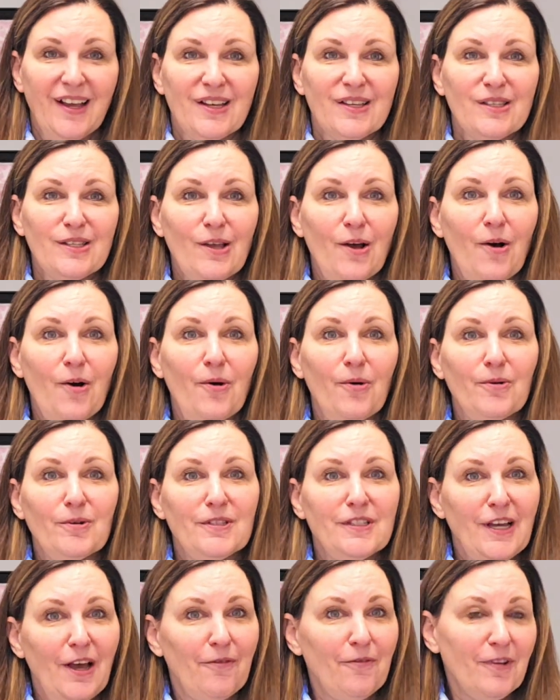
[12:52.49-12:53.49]
So
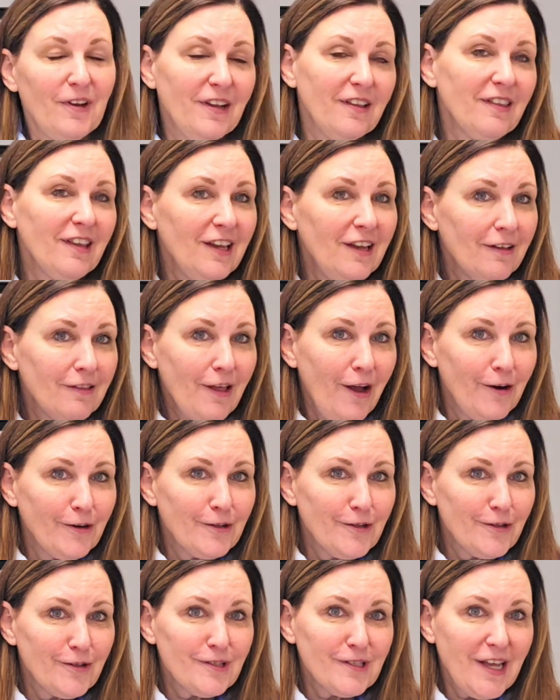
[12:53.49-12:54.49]
definitely a
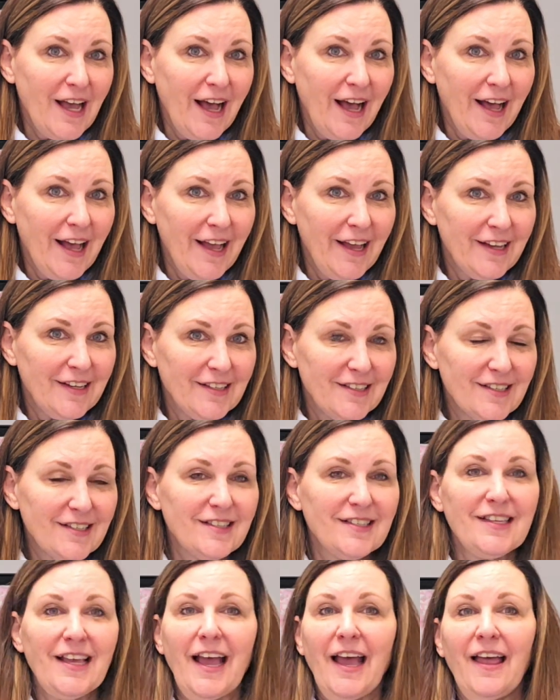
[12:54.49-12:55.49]
larger size,